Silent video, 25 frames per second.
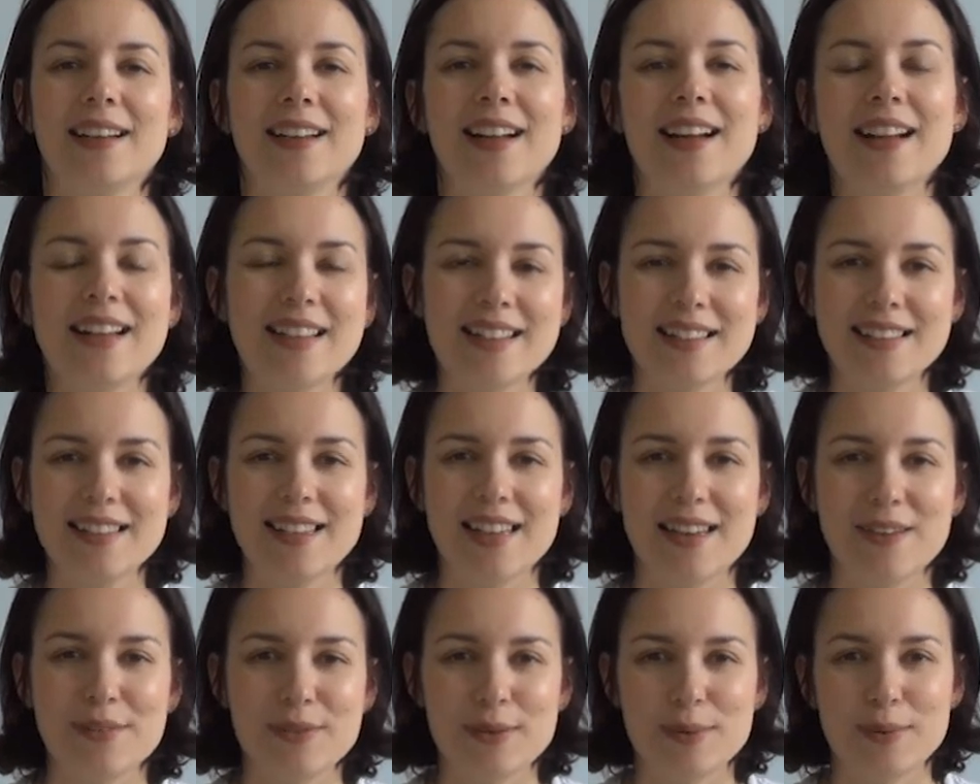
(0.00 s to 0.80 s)
Hi
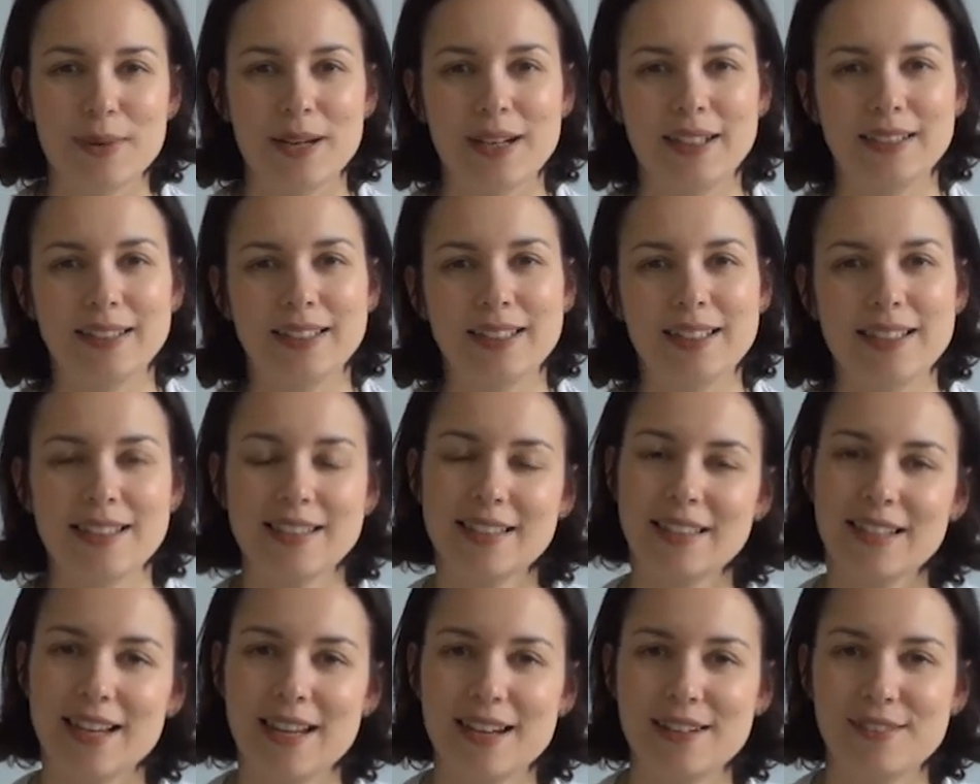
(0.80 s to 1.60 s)
everyone,
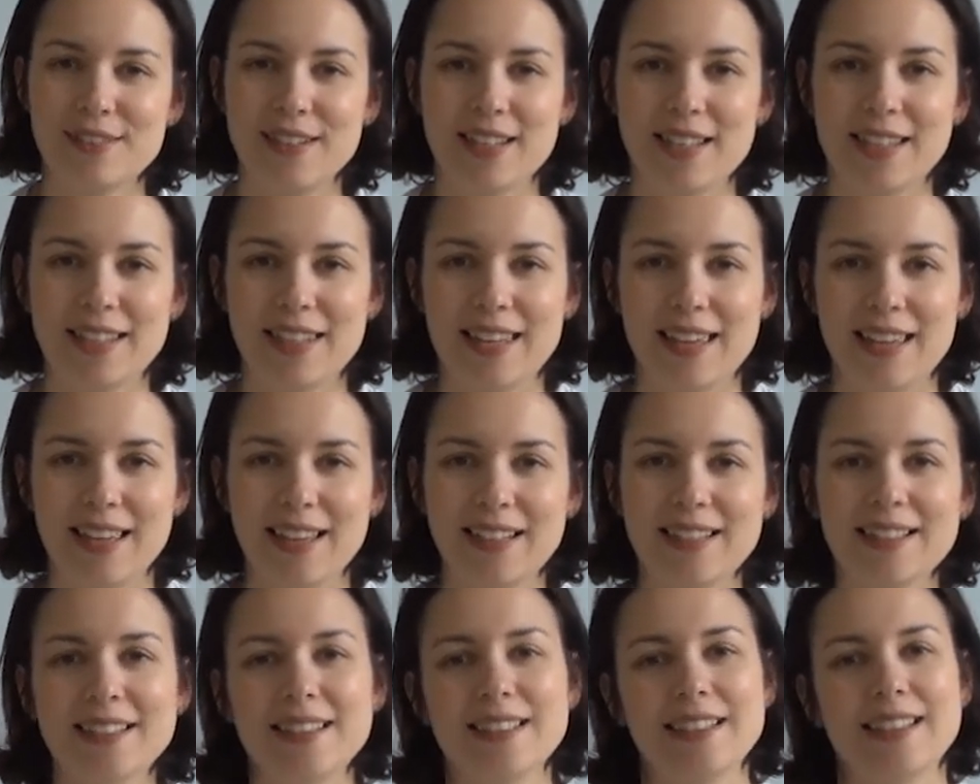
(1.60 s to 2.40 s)
it's Daria
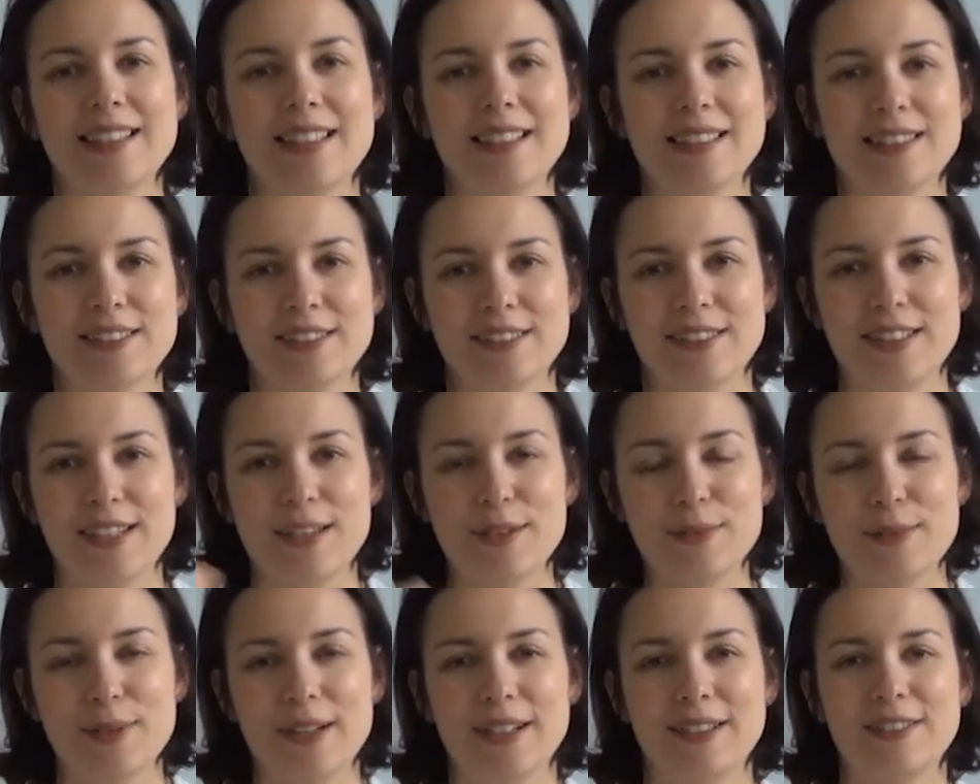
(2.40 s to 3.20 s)
again, and
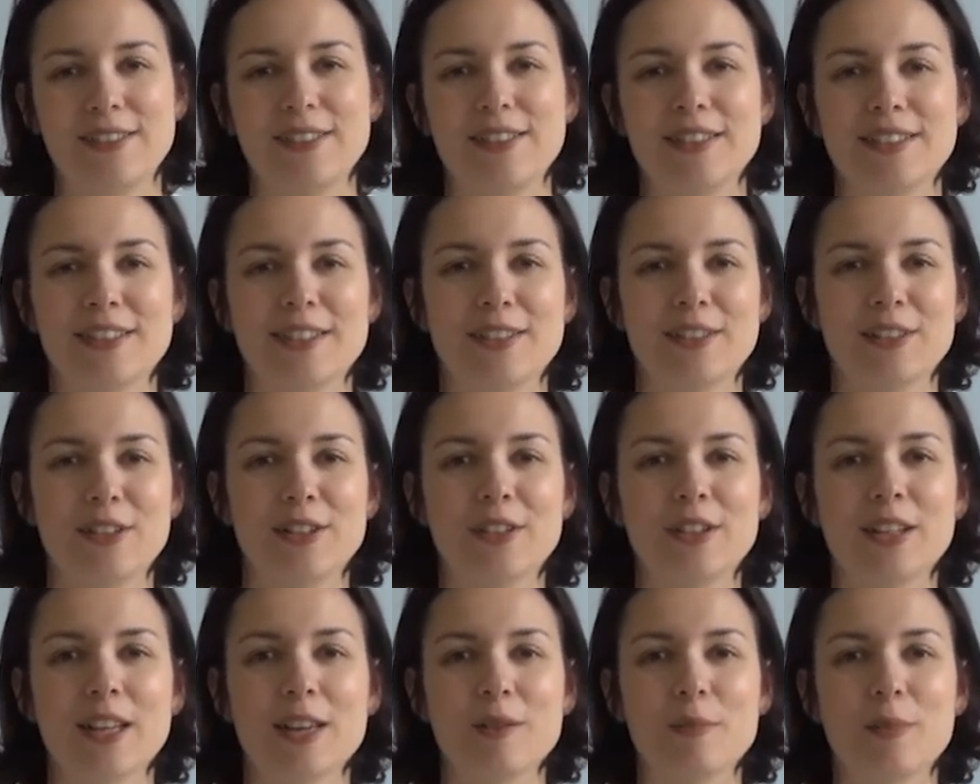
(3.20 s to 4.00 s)
today we are going to
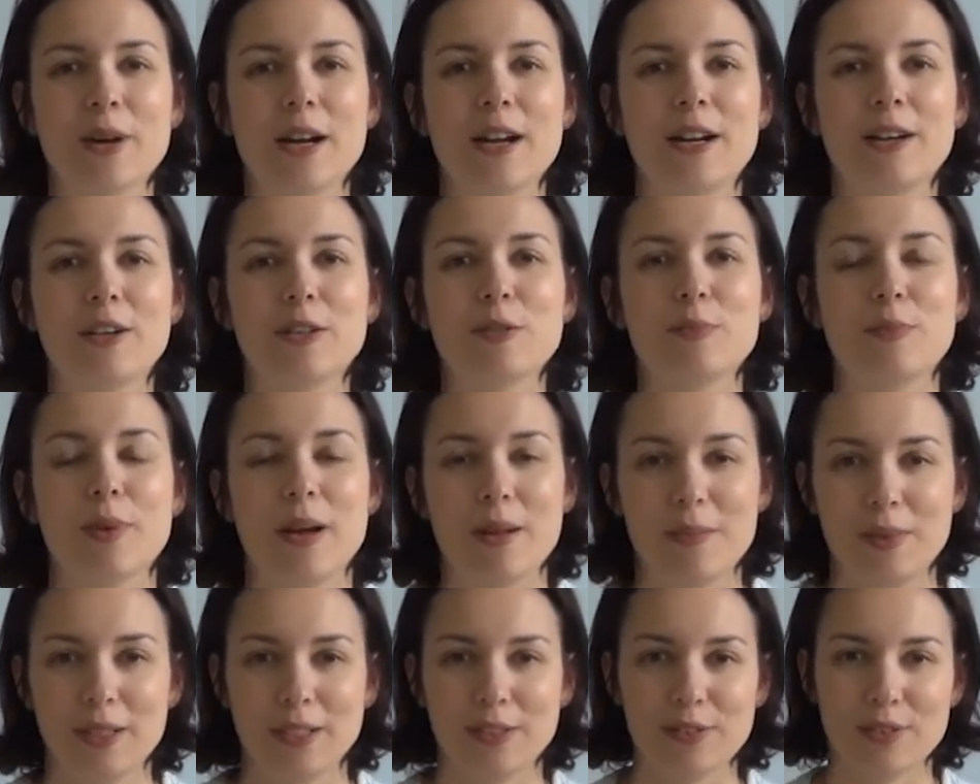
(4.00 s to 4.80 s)
talk about
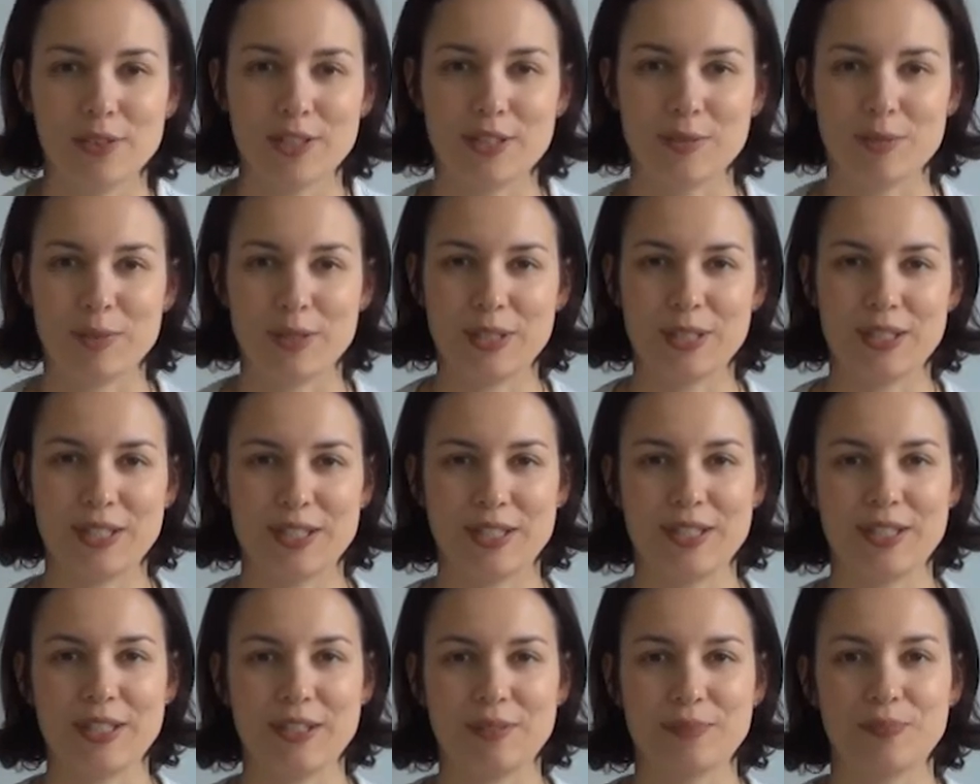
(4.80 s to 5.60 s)
public transport
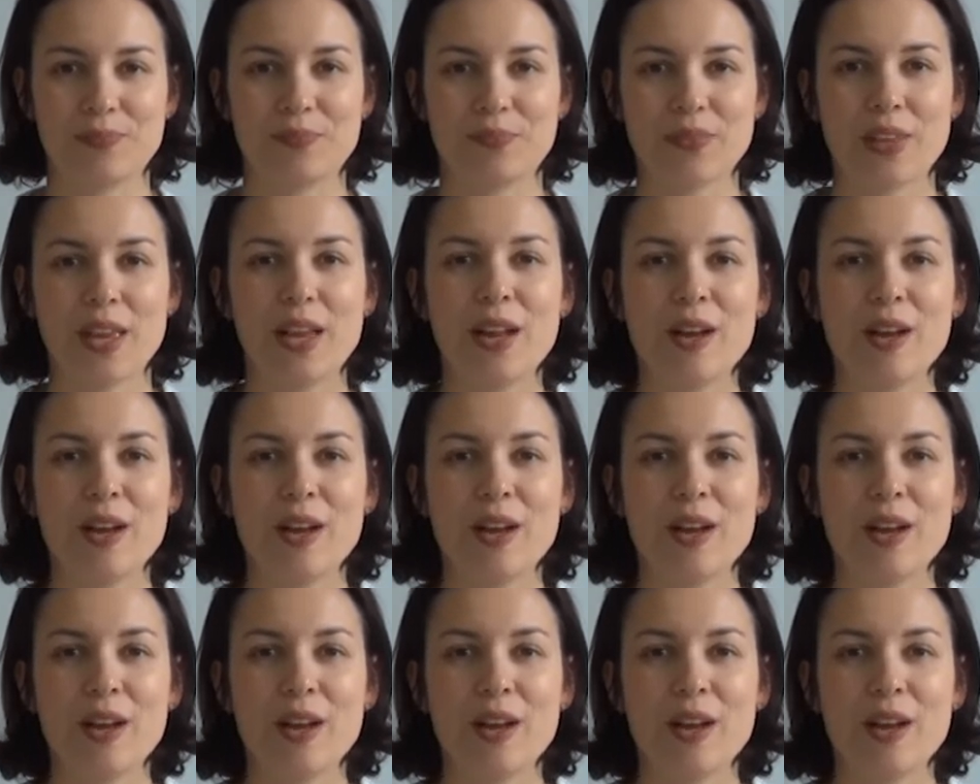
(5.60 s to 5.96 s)
system.